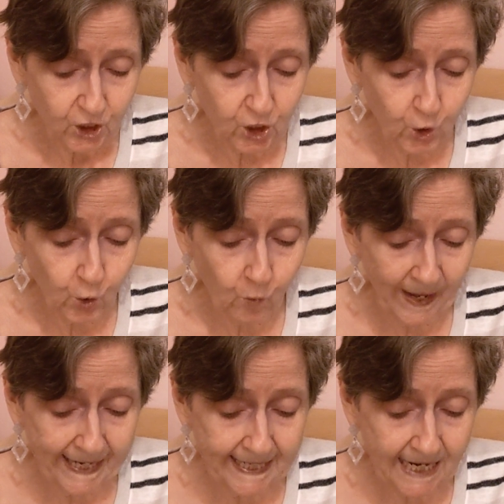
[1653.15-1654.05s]

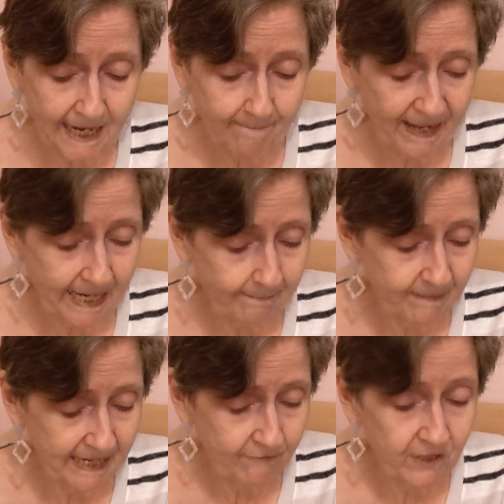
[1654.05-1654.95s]
two-way compact
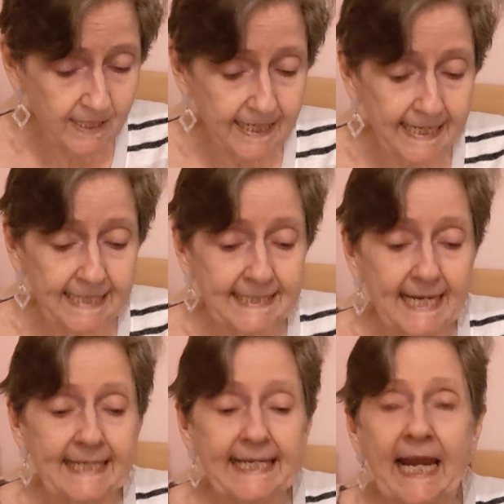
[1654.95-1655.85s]
mirror, and
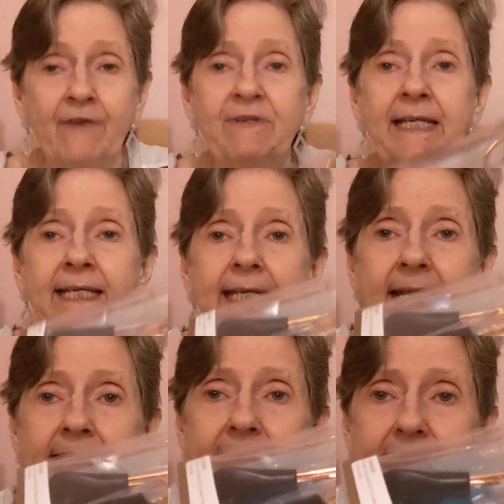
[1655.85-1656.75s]
a carrying
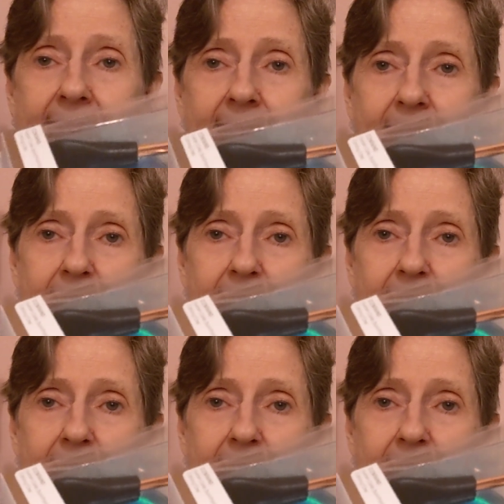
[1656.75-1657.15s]
case.